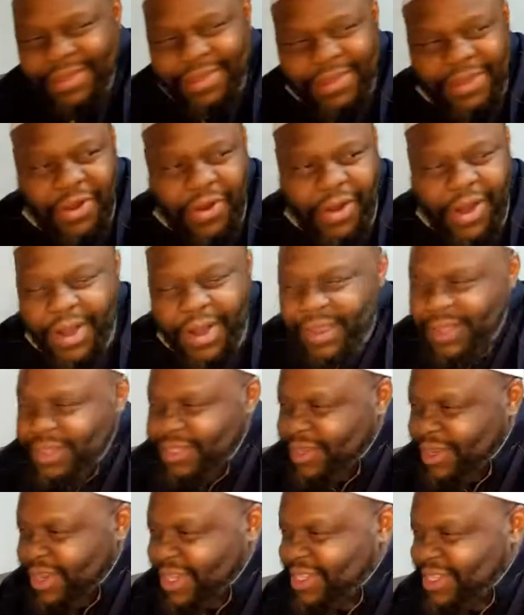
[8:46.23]
All right.
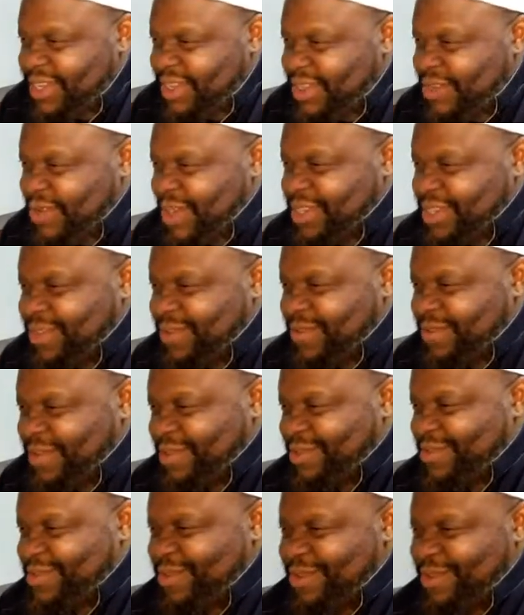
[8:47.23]
So listen to the question
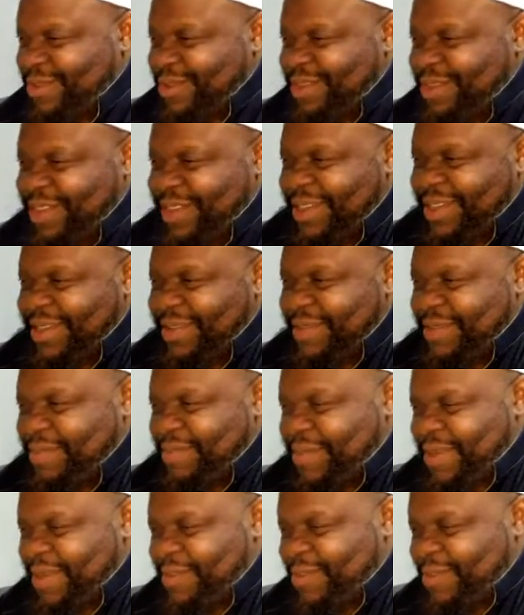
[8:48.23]
first before you say
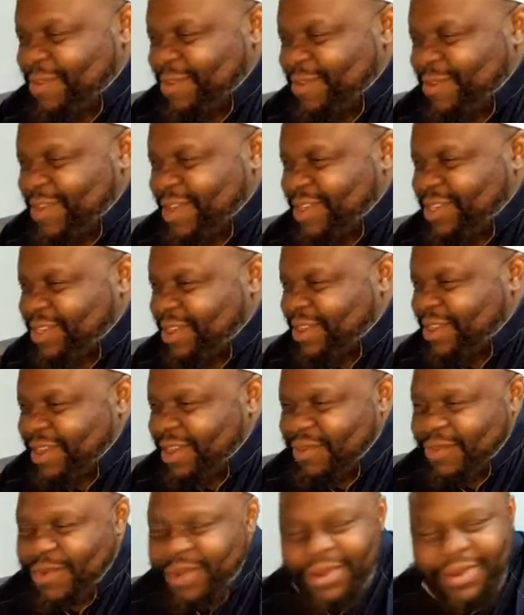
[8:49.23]
me, before you volunteer.
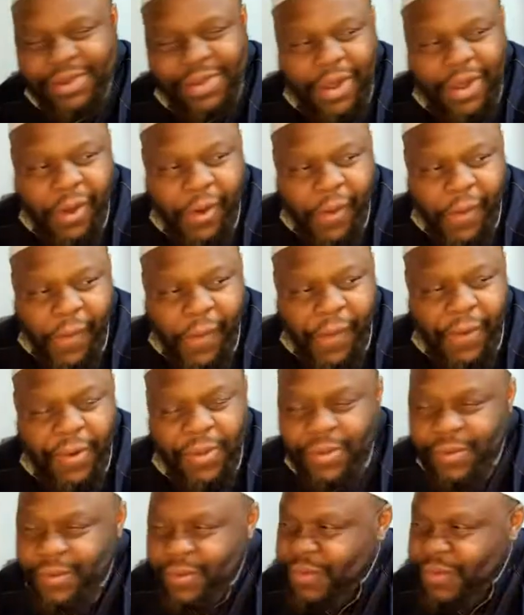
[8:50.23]
Anyone
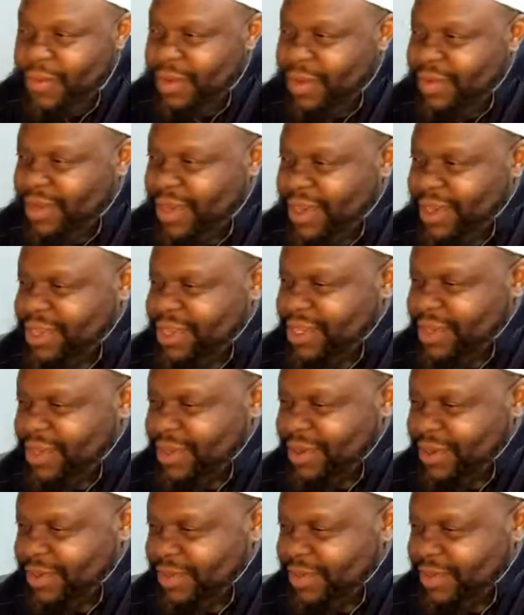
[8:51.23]
want to volunteer?